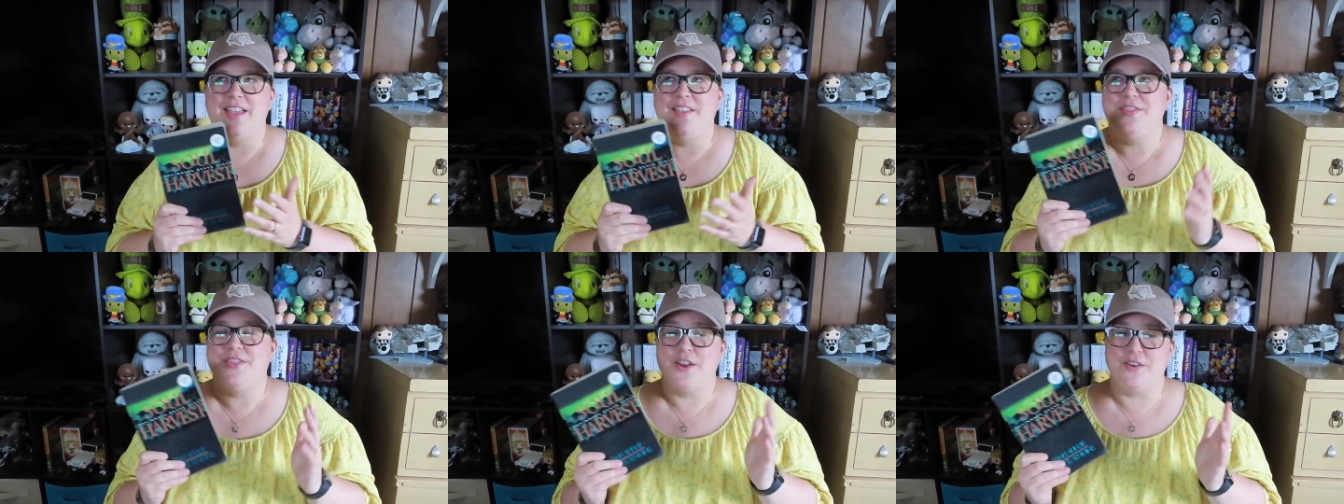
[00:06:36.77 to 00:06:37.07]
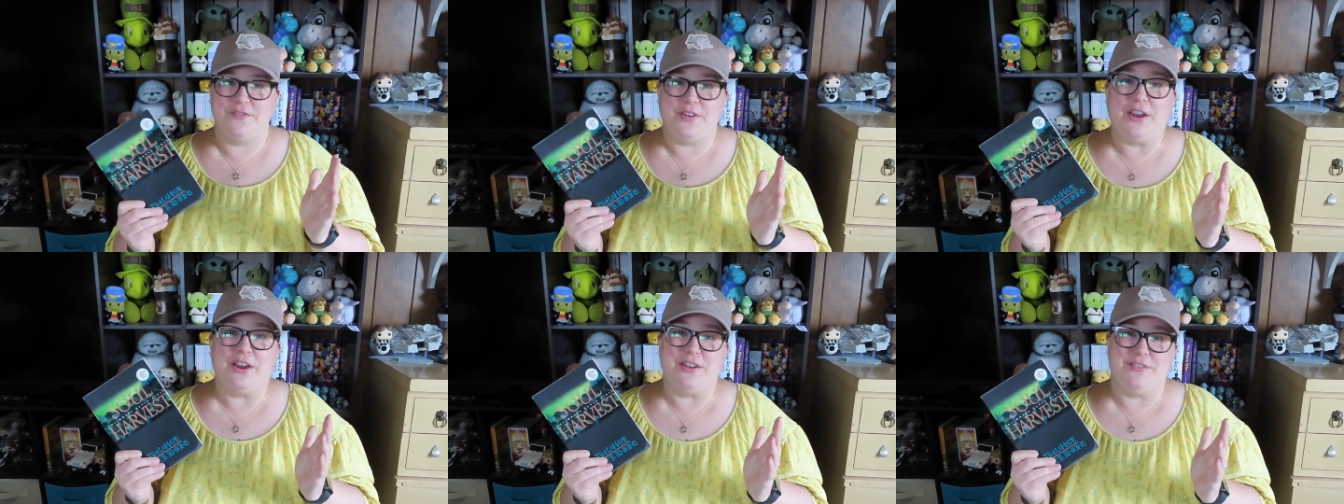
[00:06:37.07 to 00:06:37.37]
they're
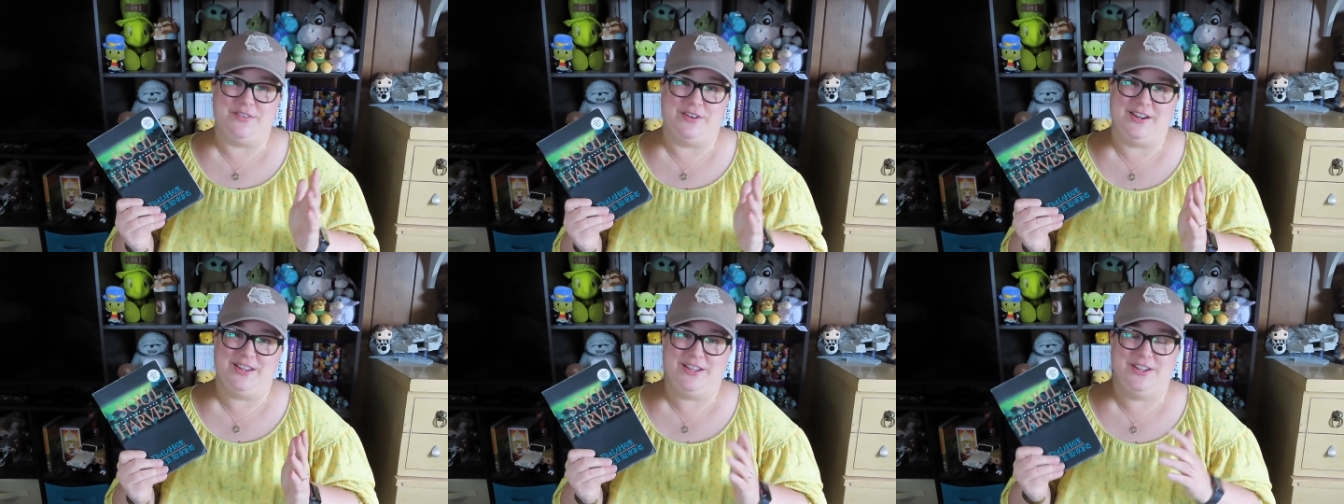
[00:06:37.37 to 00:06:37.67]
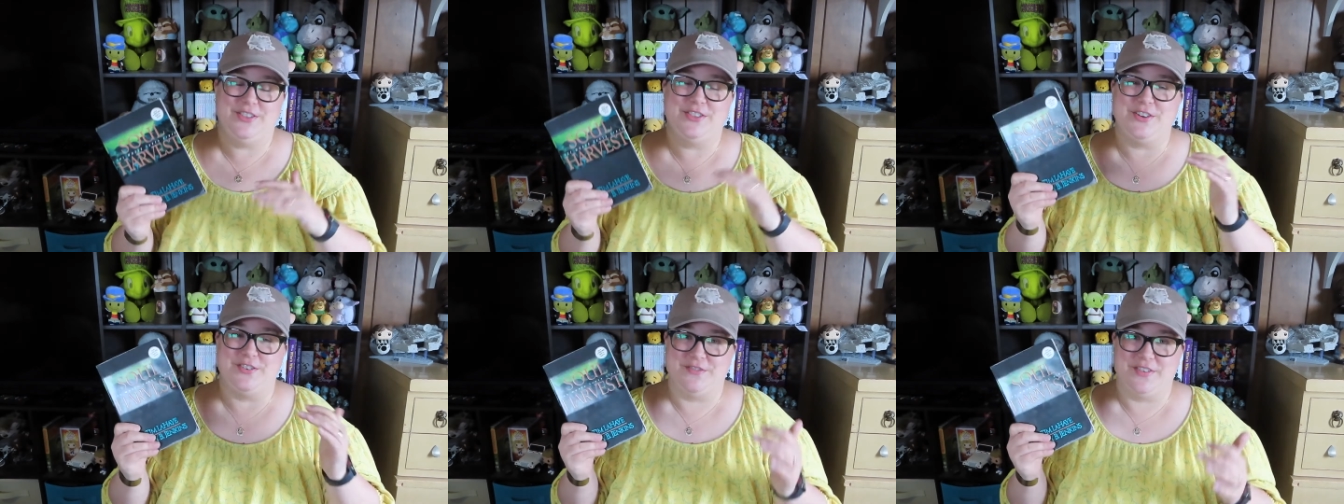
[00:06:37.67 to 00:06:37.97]
very, very
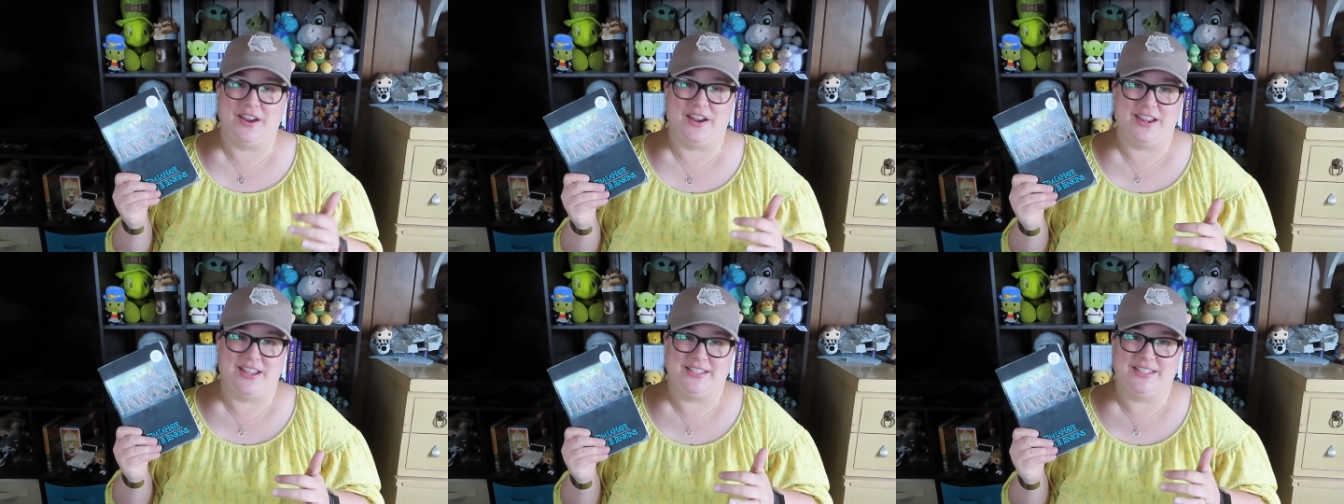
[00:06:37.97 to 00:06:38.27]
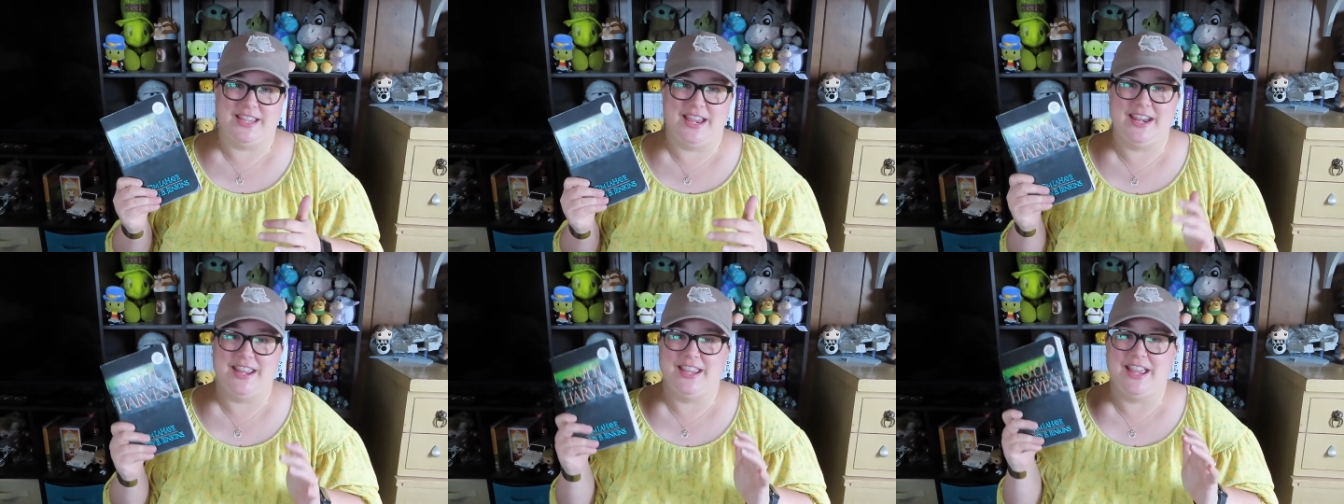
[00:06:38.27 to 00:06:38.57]
good. They're very
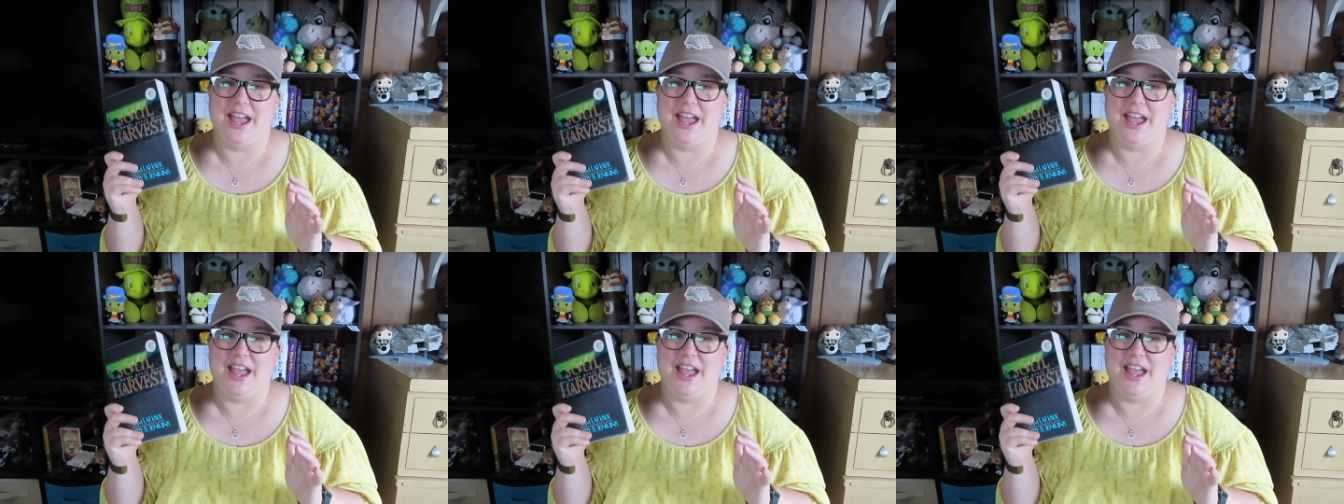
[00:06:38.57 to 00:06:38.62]
exciting.